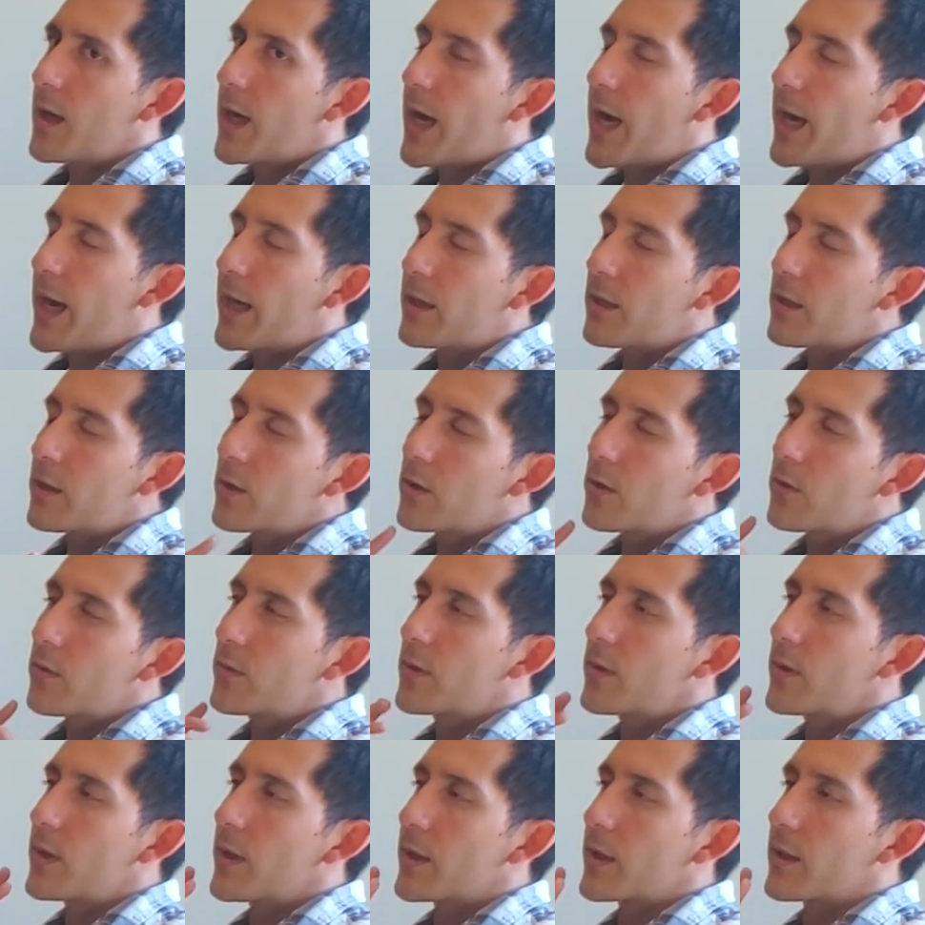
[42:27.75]
I didn't go
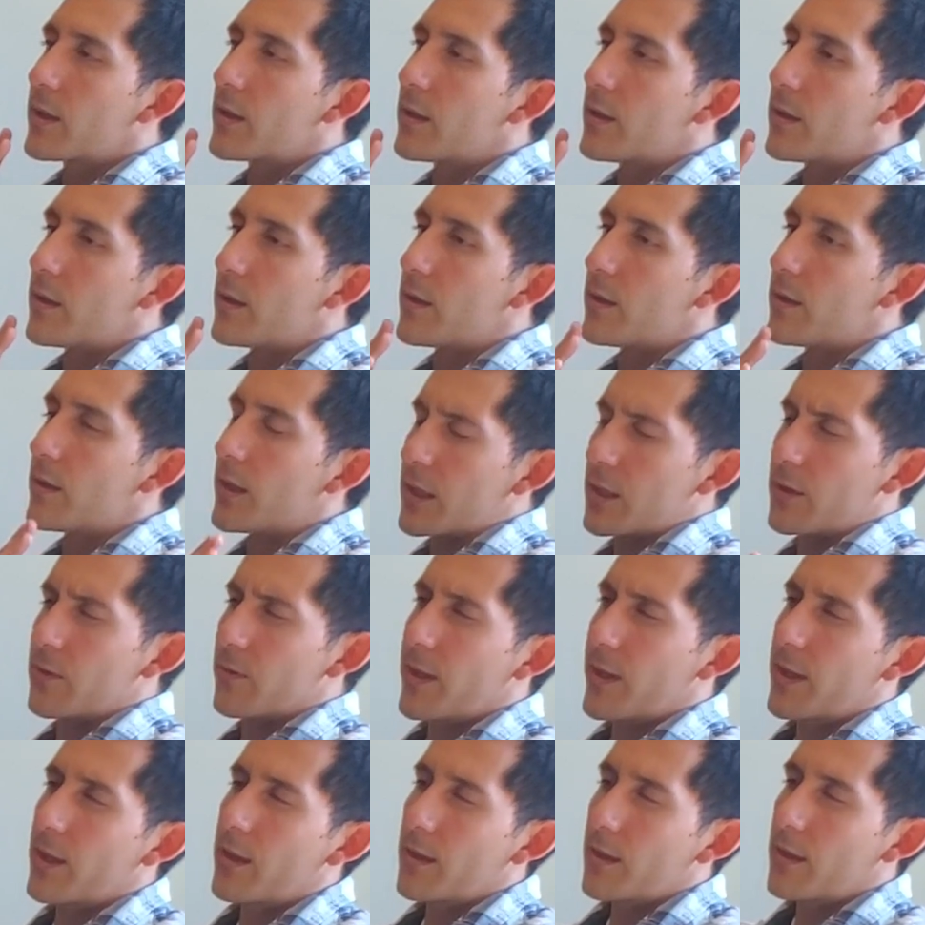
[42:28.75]
to
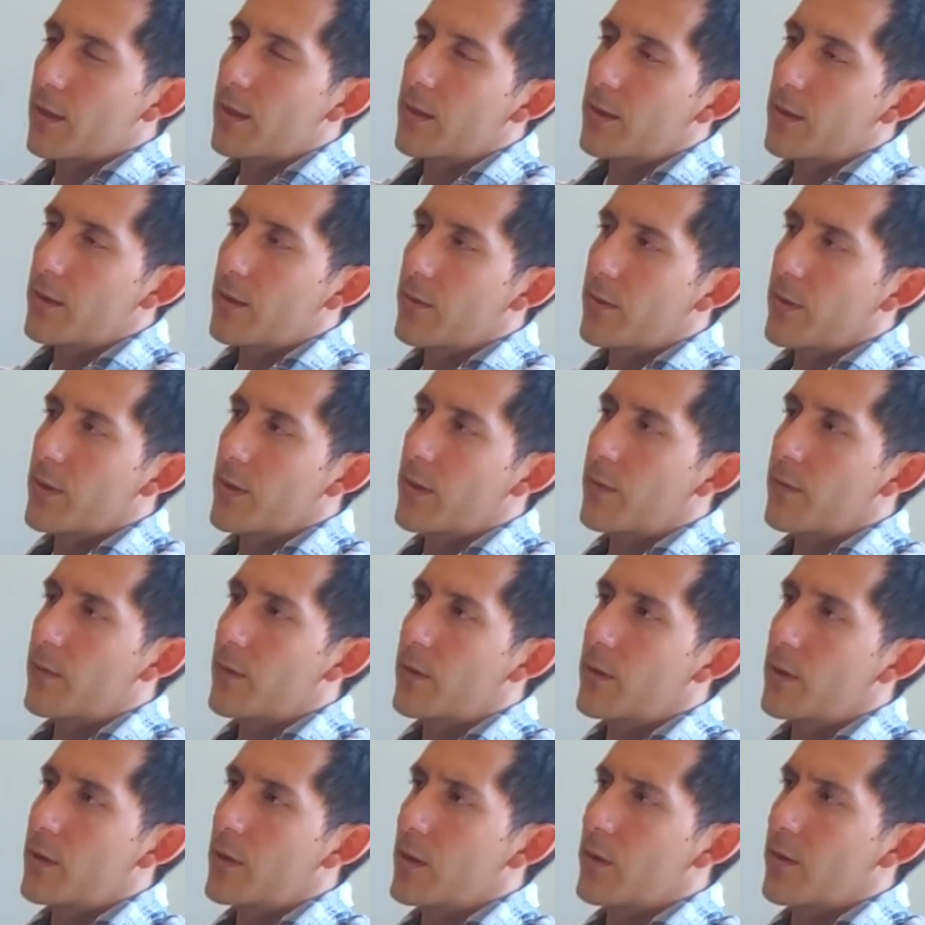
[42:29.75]
directly to a
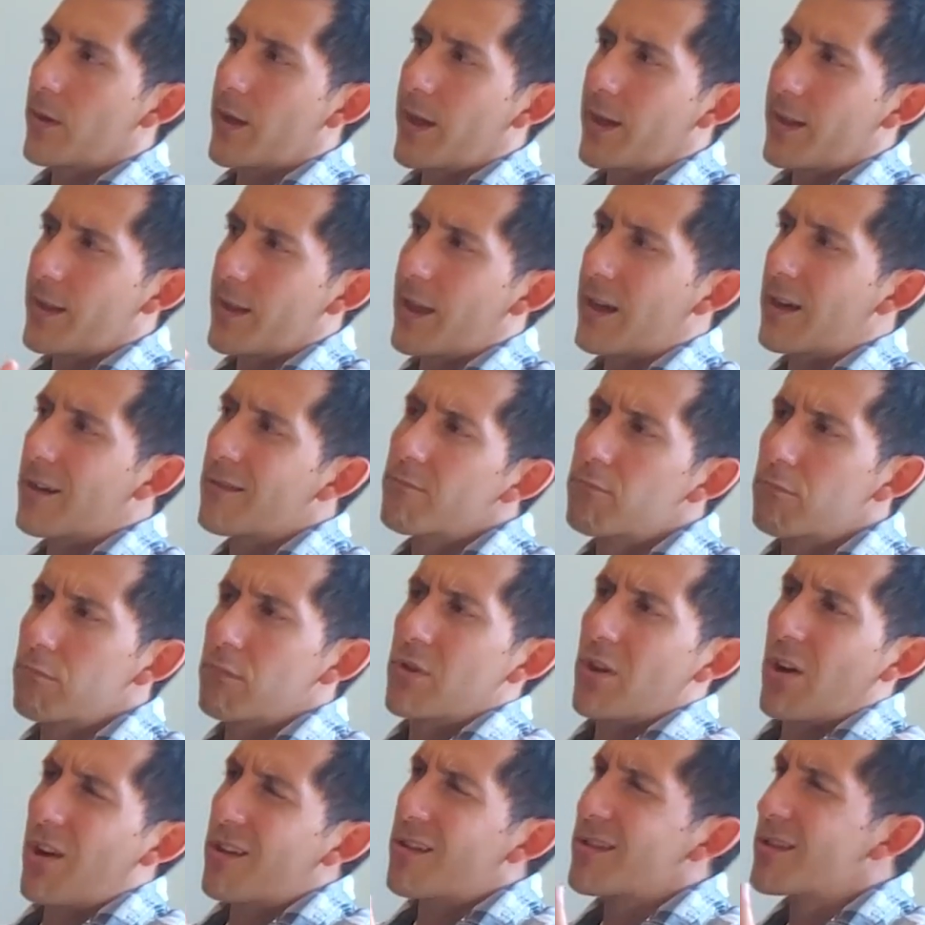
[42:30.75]
university or had that
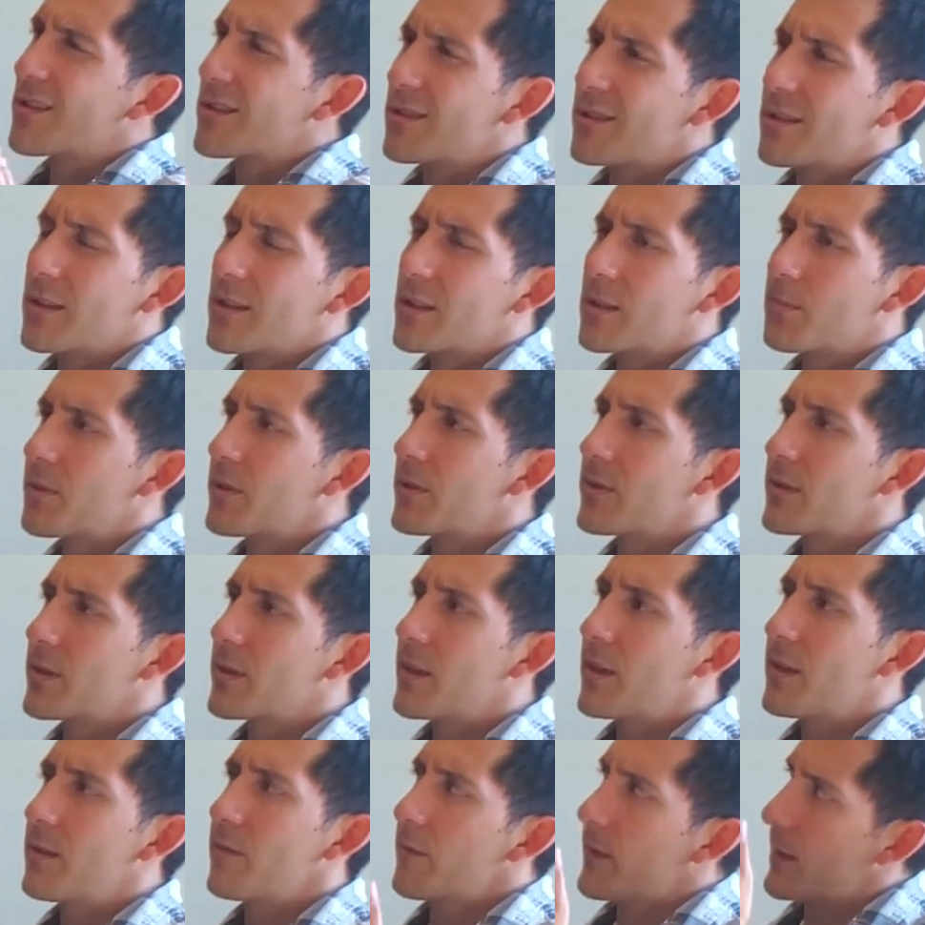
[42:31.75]
college experience
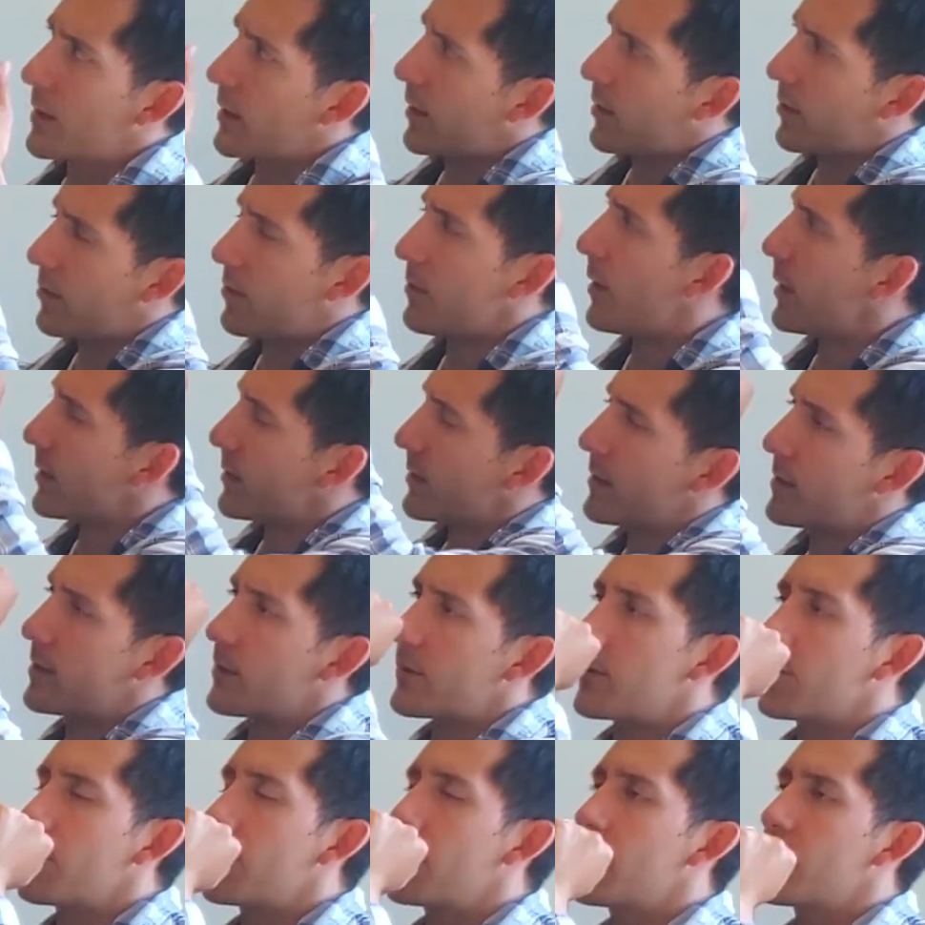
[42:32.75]
life, like how I see the
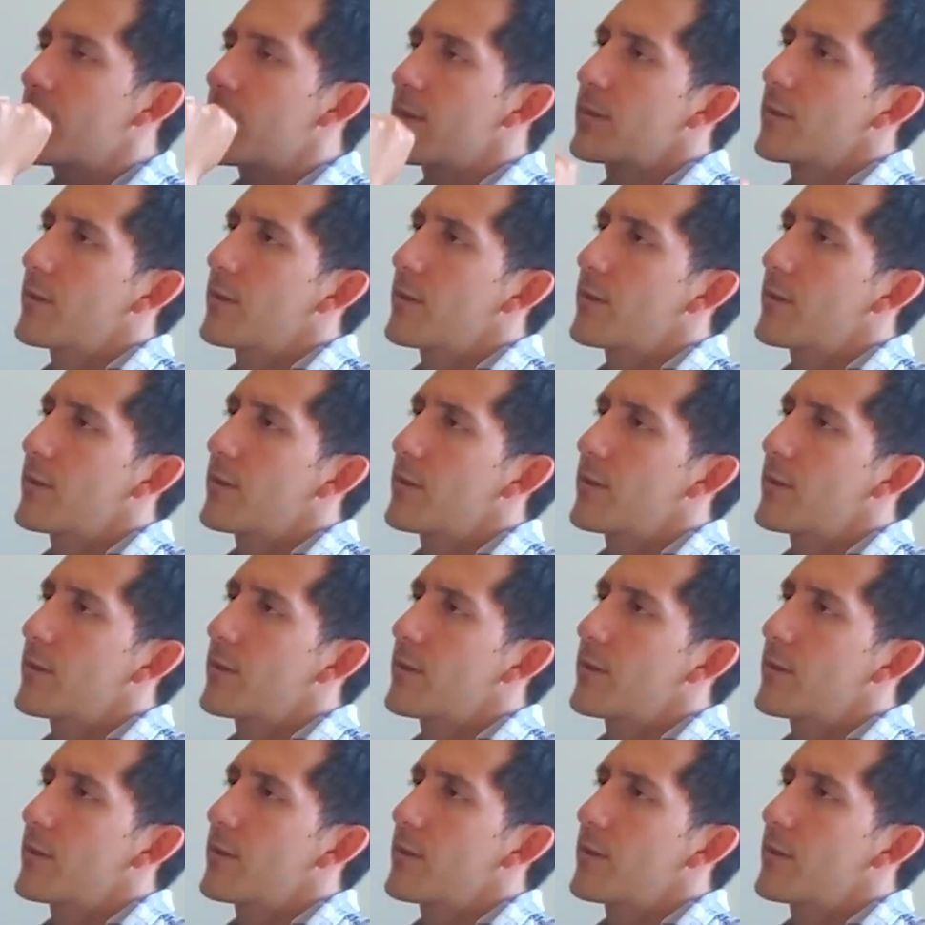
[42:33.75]
students.